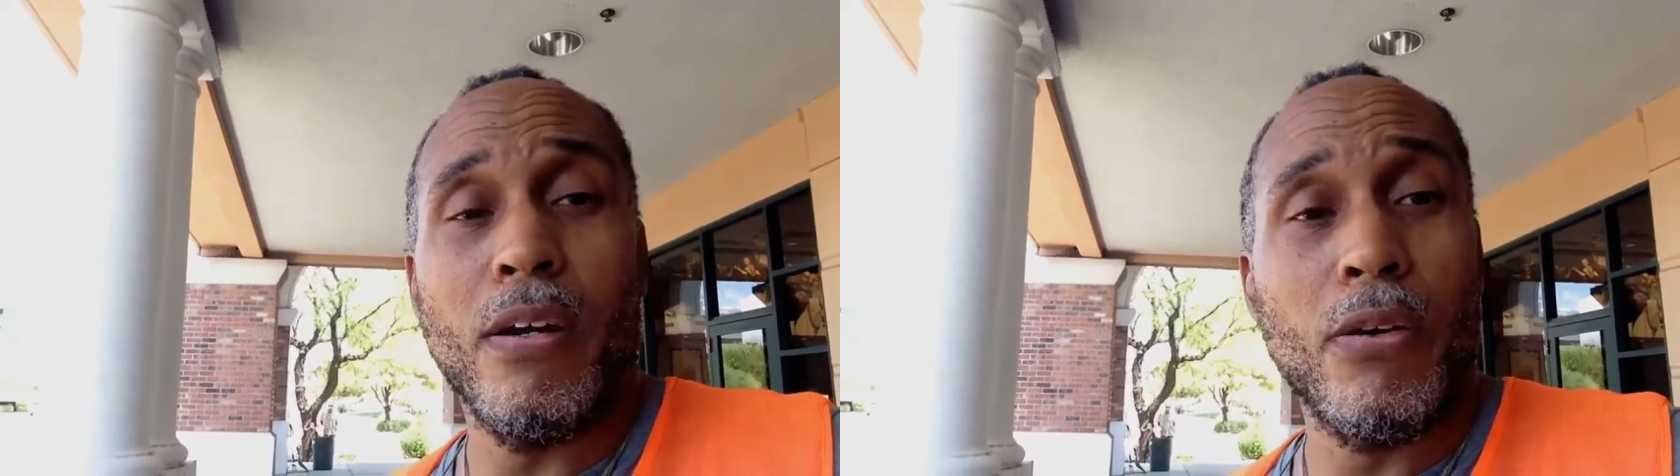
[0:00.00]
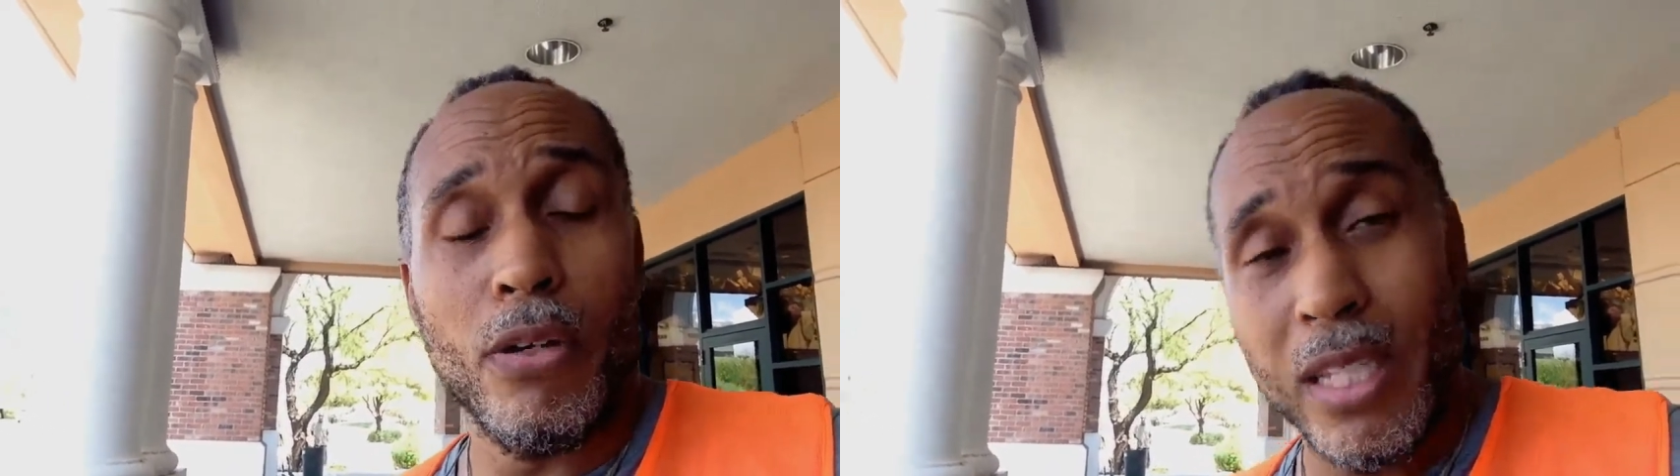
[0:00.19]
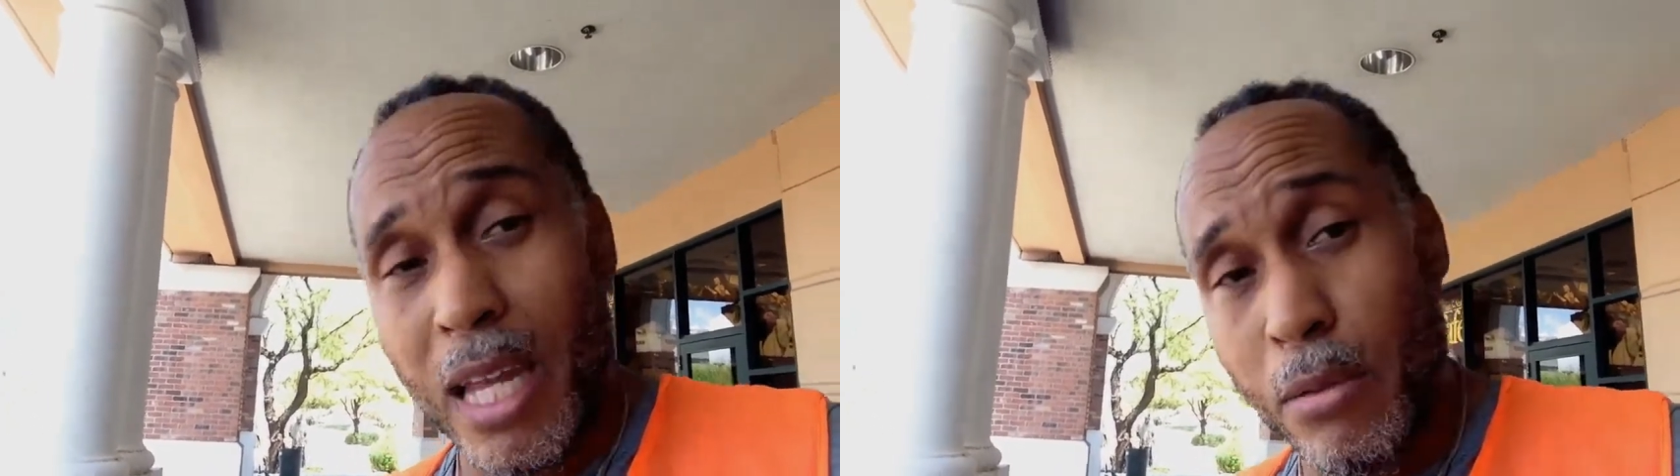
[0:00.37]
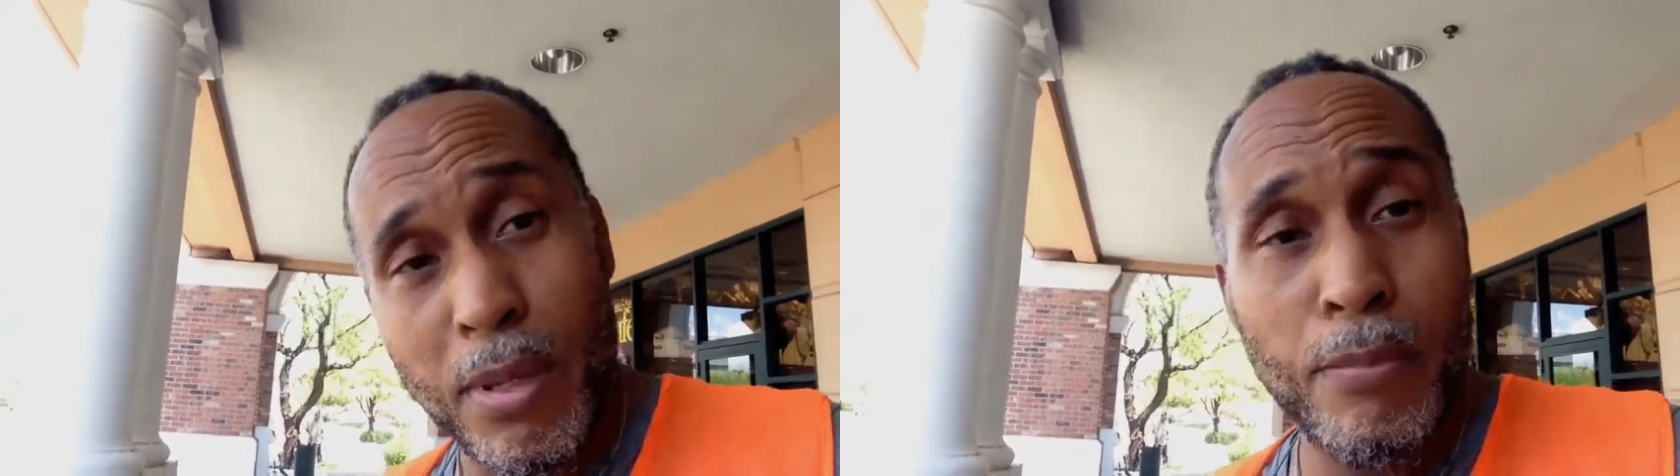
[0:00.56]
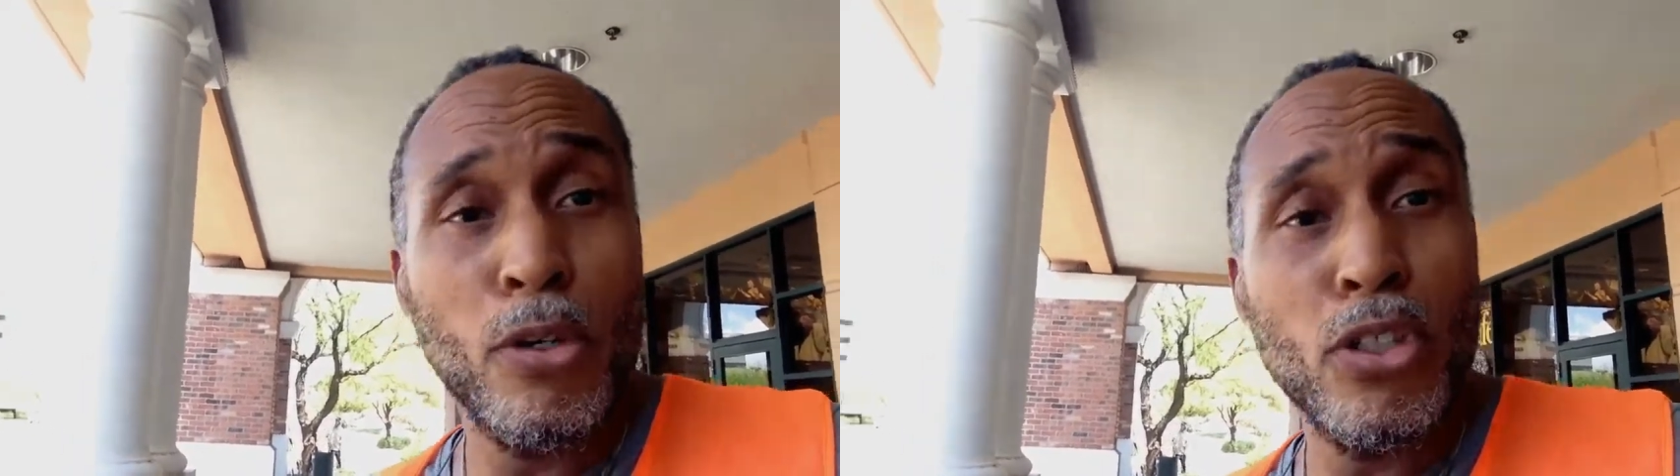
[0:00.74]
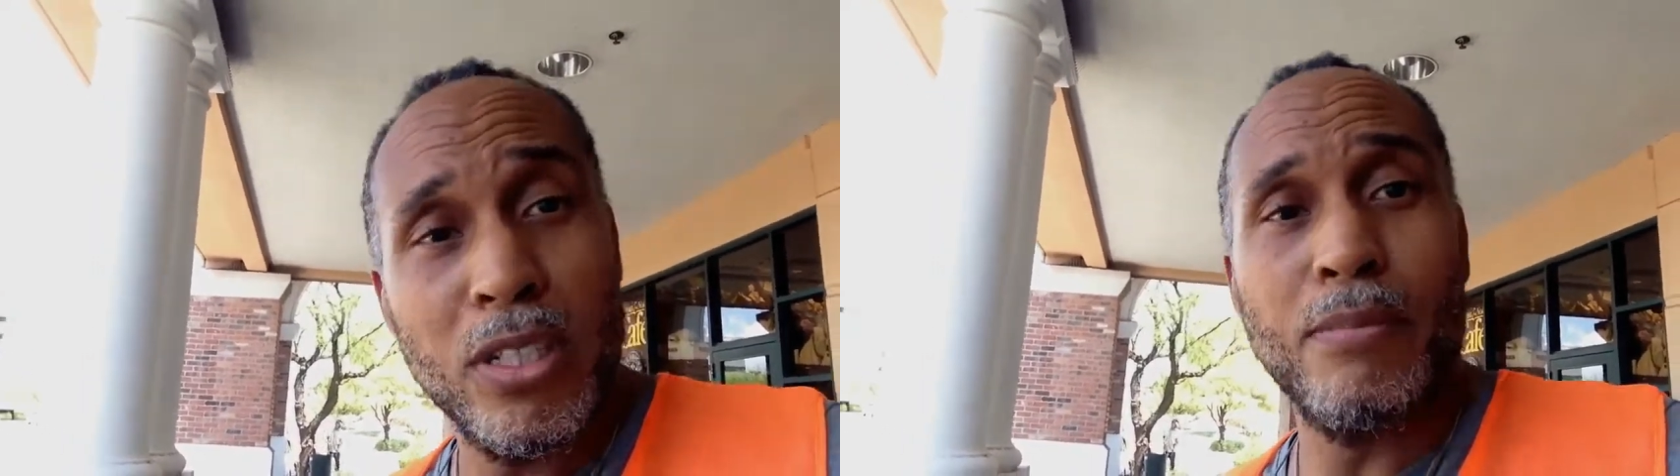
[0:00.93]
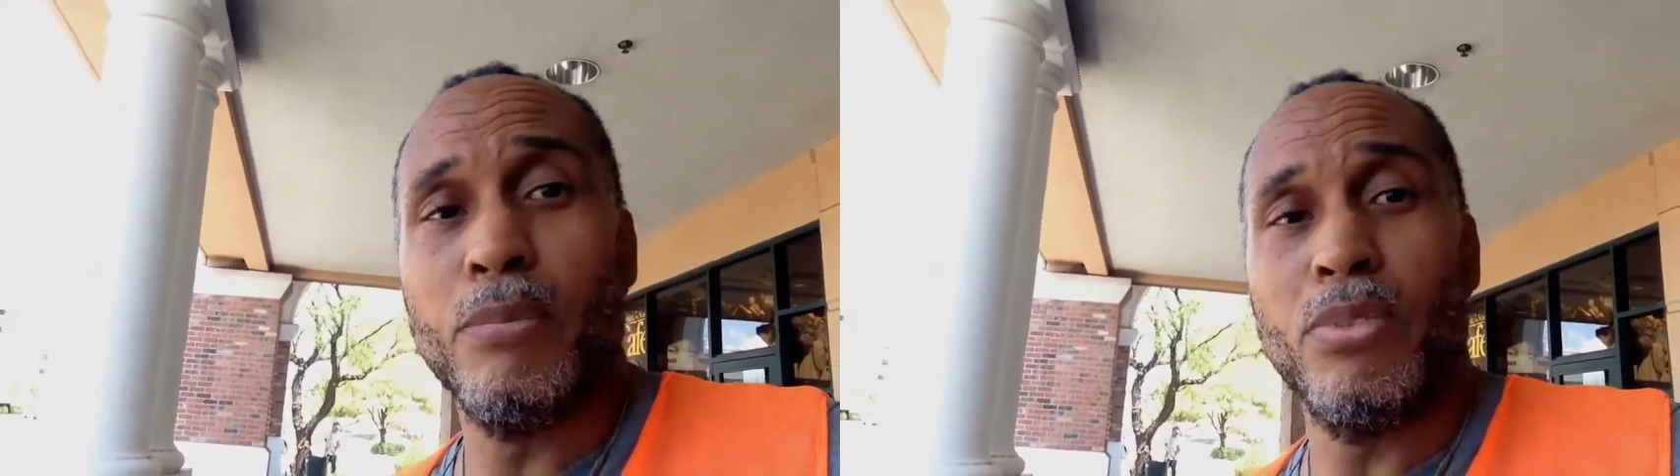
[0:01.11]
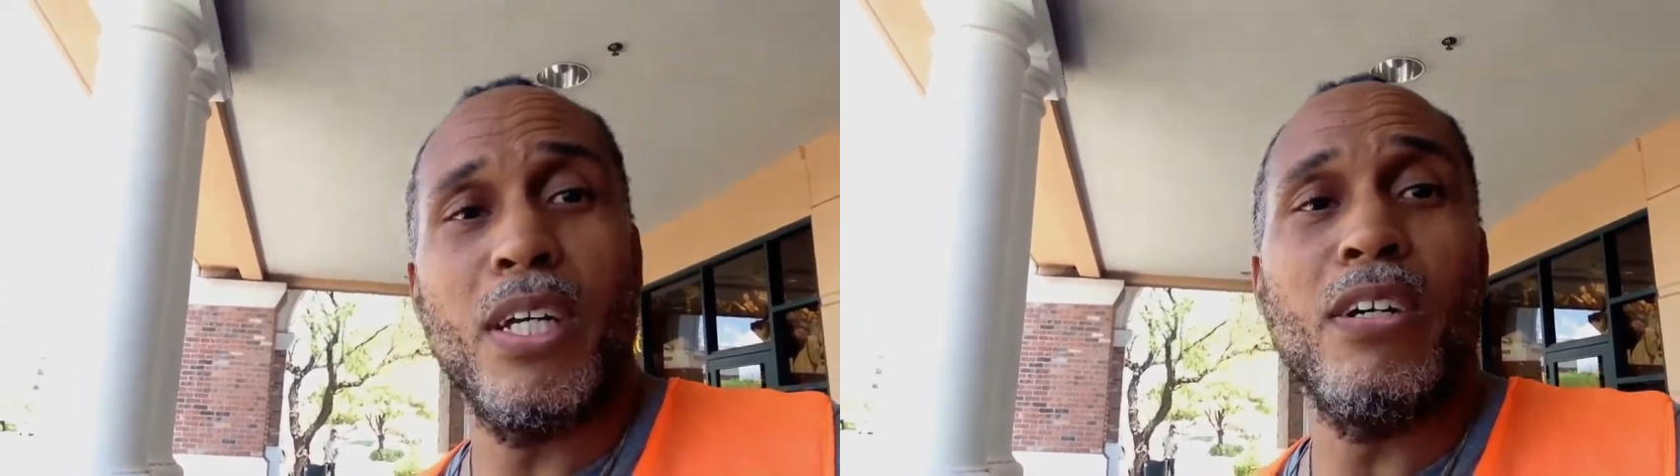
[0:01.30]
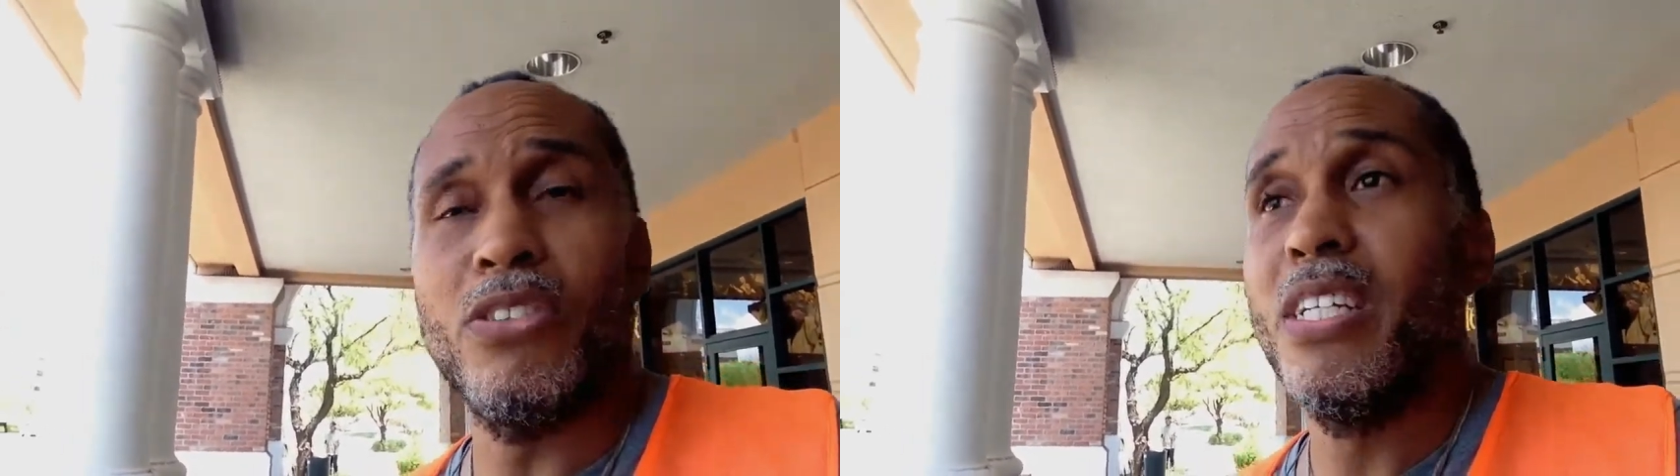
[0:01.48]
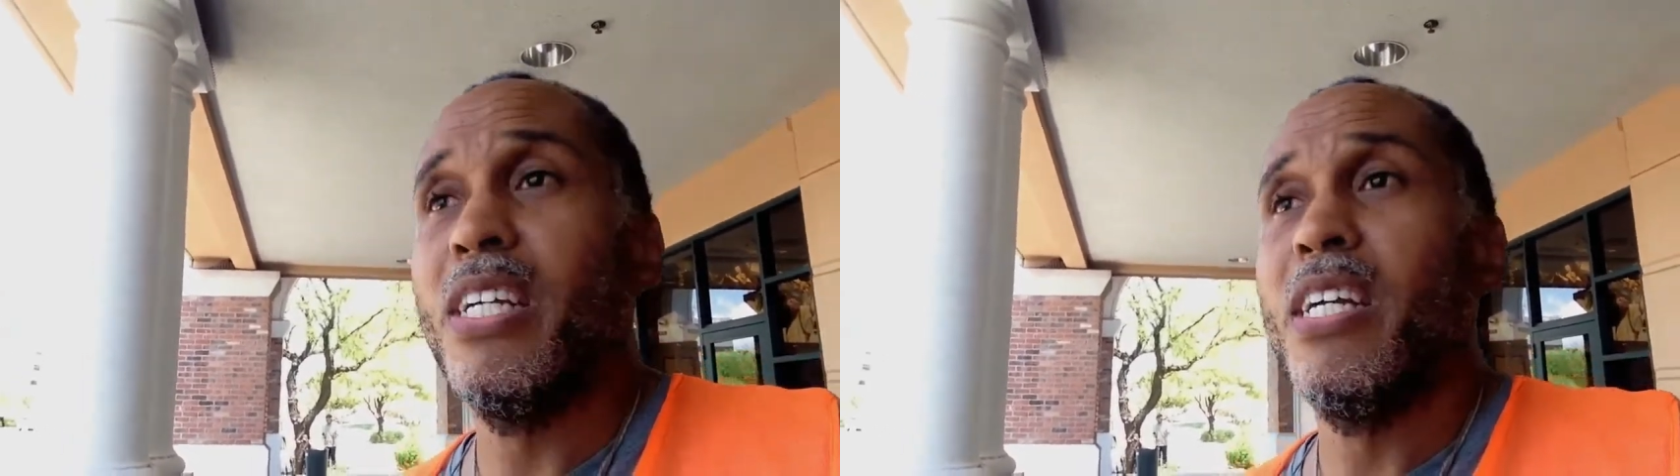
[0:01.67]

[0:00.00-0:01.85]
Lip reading: or claim to be Muslim themselves,